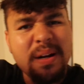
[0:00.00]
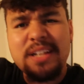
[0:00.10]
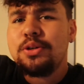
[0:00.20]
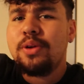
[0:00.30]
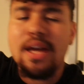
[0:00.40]

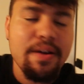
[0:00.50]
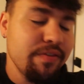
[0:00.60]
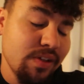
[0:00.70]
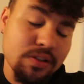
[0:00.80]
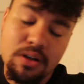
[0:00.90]
it's okay.
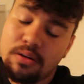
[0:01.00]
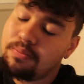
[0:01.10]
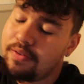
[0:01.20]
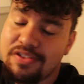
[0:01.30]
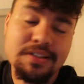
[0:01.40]
Everything's good.
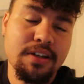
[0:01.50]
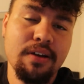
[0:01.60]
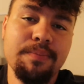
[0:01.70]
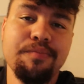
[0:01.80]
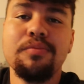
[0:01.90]
Everything's good.
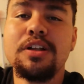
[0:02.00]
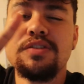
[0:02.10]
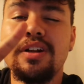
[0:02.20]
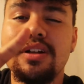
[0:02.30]
Let's finish.